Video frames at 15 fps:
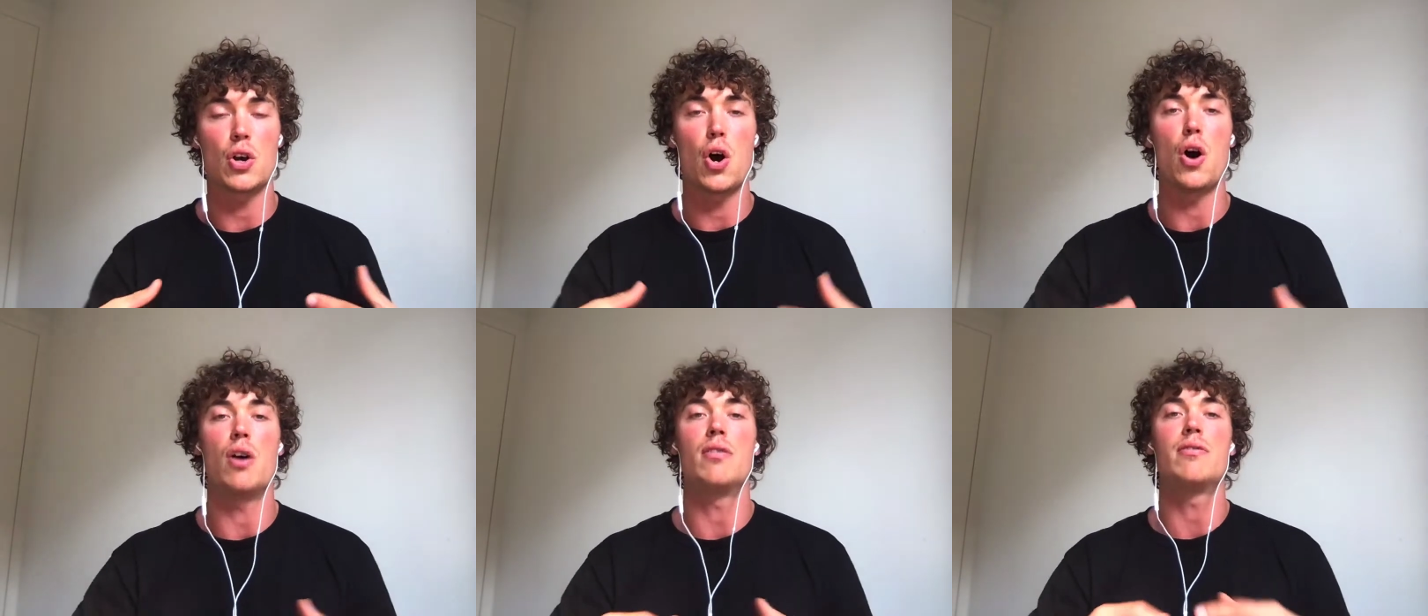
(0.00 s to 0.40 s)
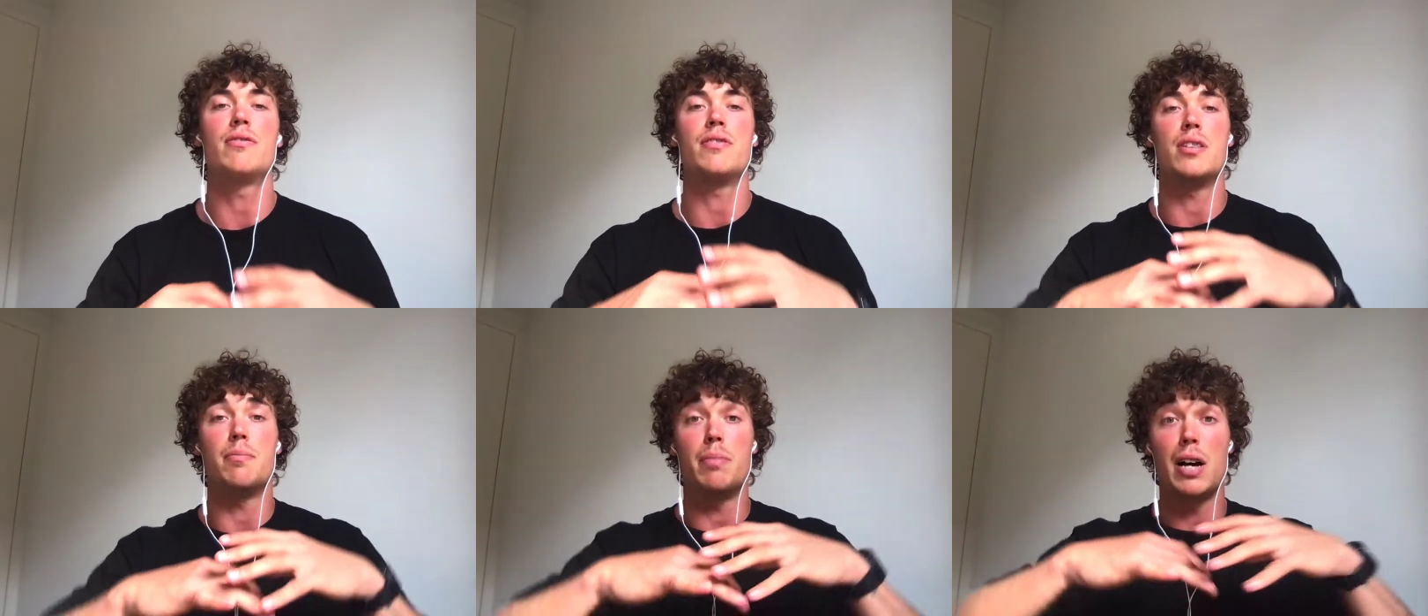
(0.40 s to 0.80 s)
of
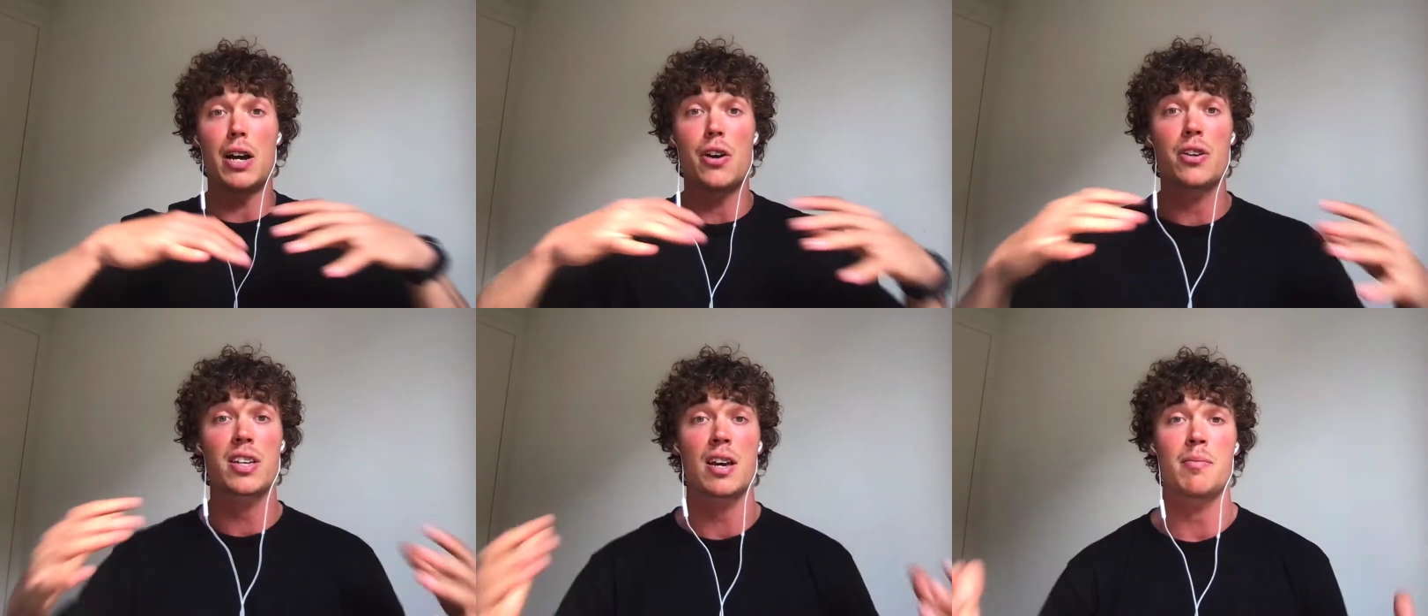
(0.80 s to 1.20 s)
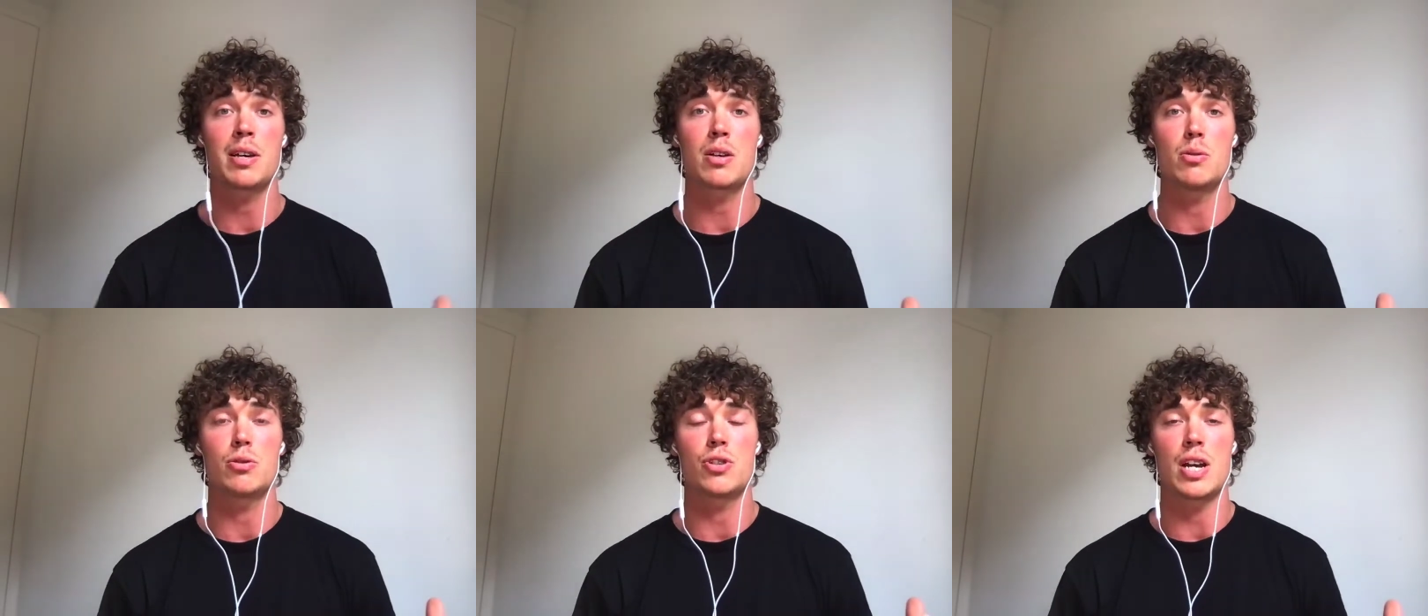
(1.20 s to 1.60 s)
the
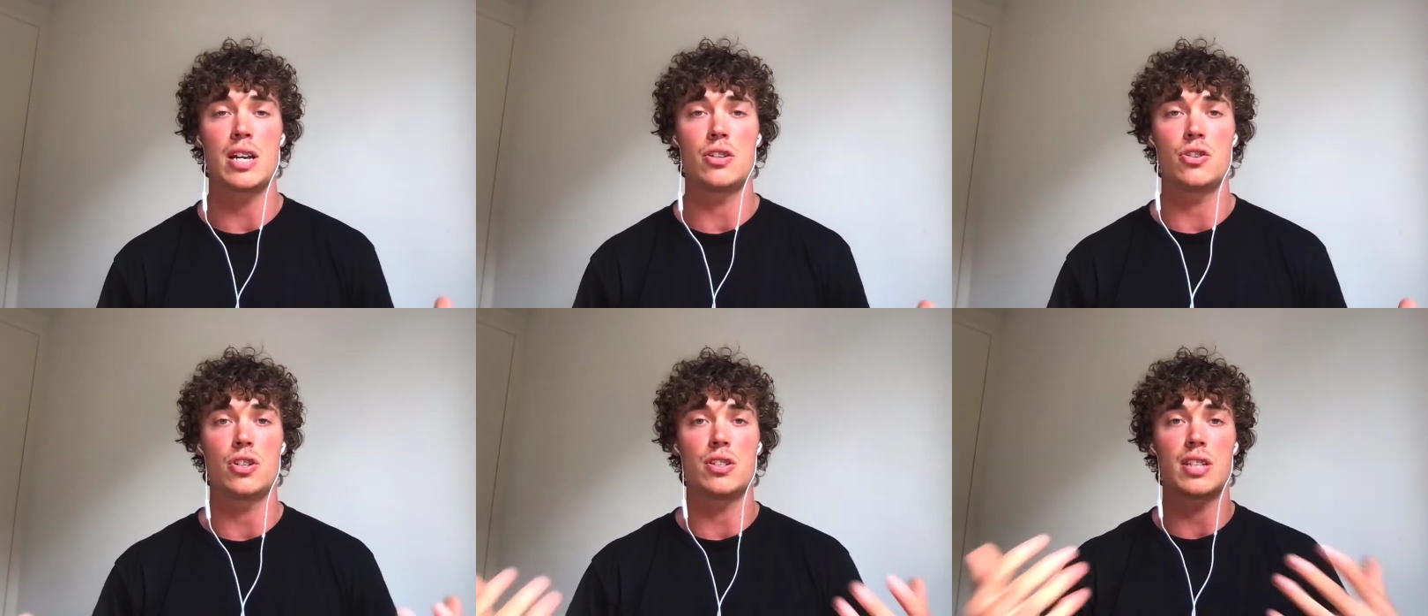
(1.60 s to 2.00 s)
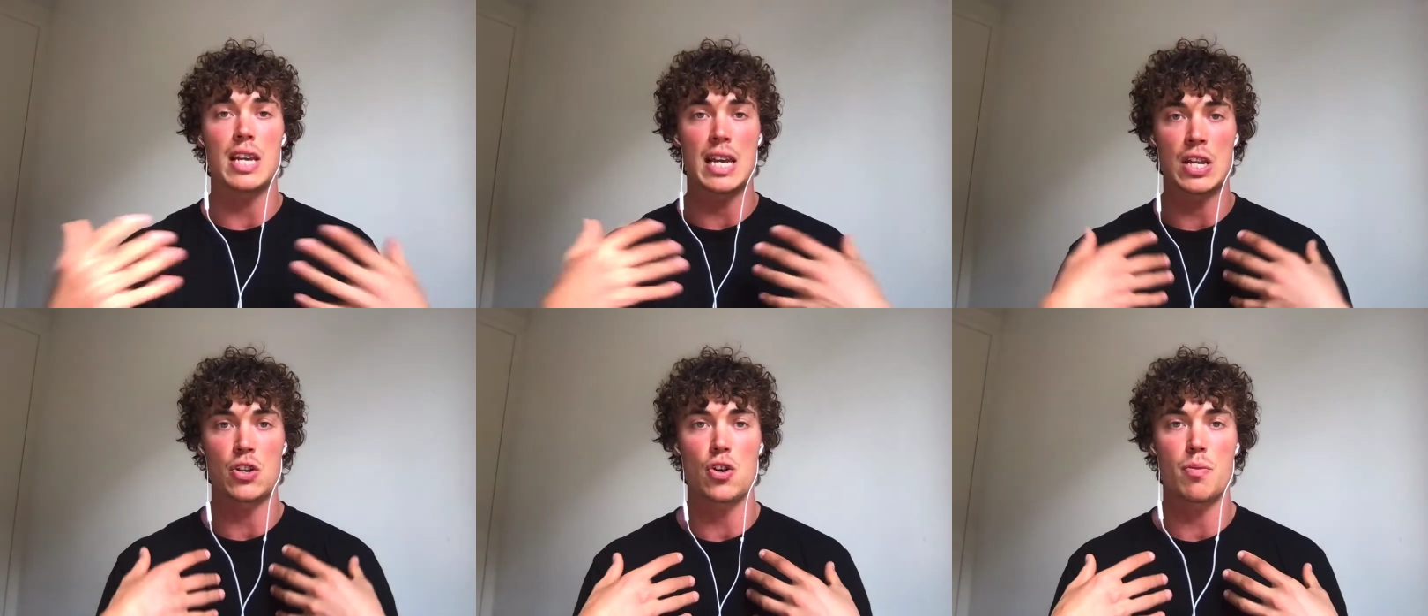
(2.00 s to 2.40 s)
biochemical changes
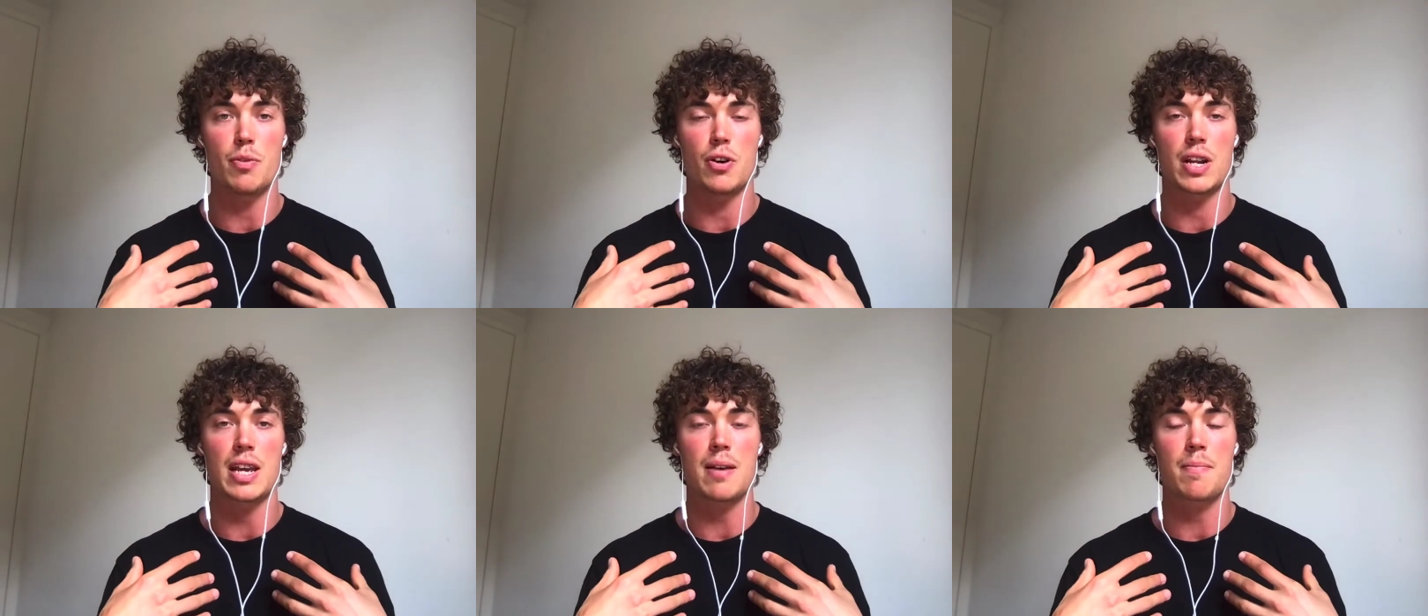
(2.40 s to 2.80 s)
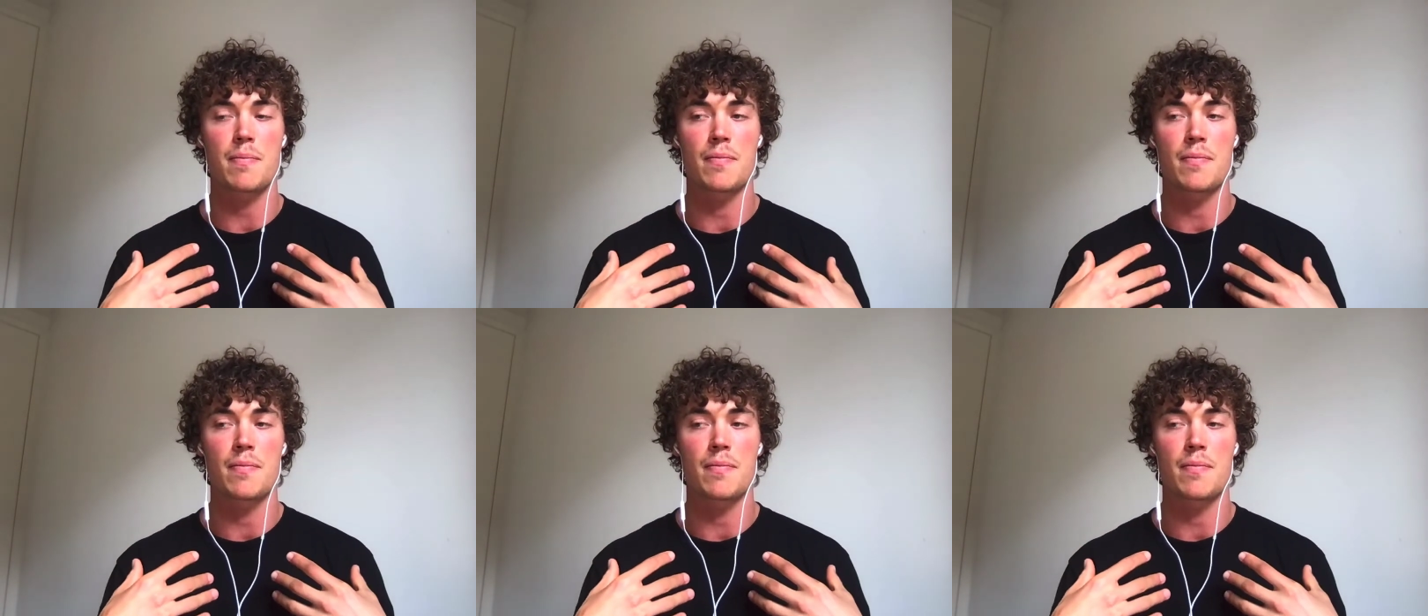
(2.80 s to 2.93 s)
in your body.